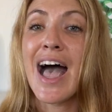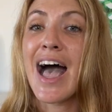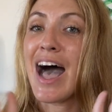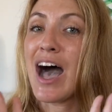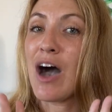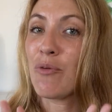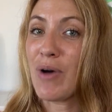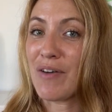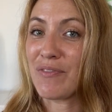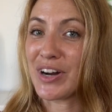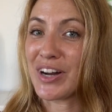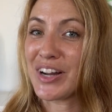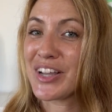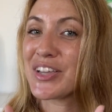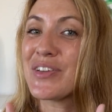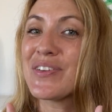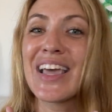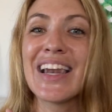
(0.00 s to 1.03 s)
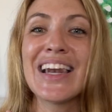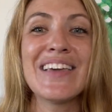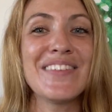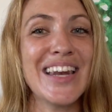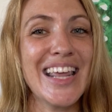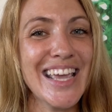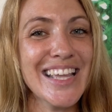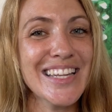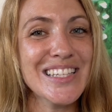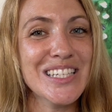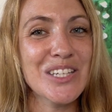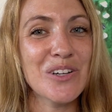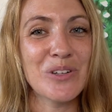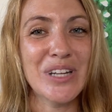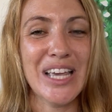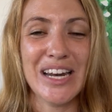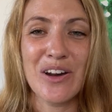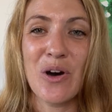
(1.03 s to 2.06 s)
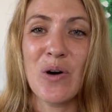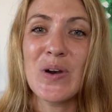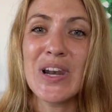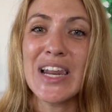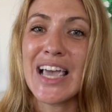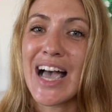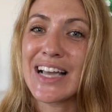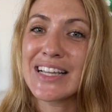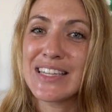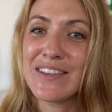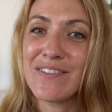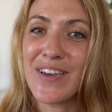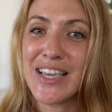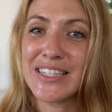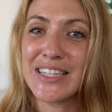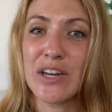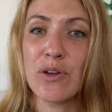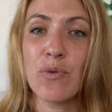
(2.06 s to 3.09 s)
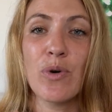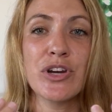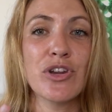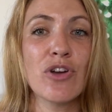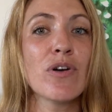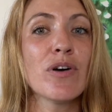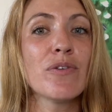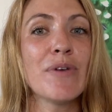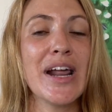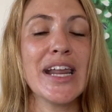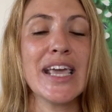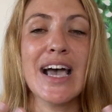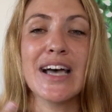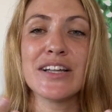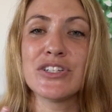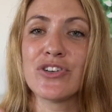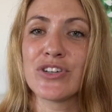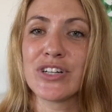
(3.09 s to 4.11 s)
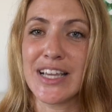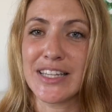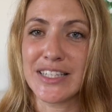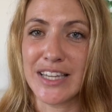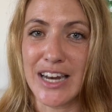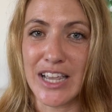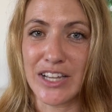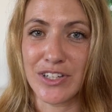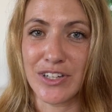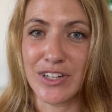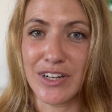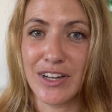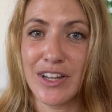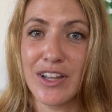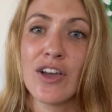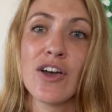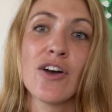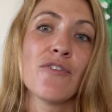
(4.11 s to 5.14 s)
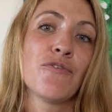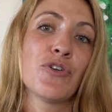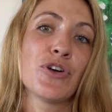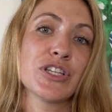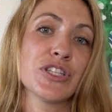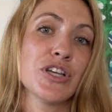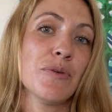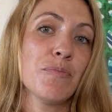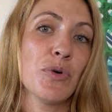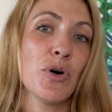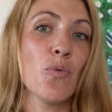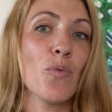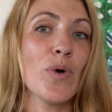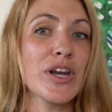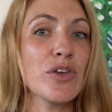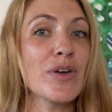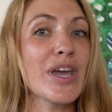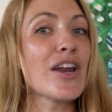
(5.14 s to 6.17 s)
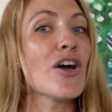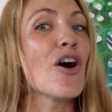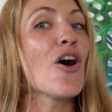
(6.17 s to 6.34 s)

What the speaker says: However, you can leave it installed and only activate it when you're already at your destination. For example, when you get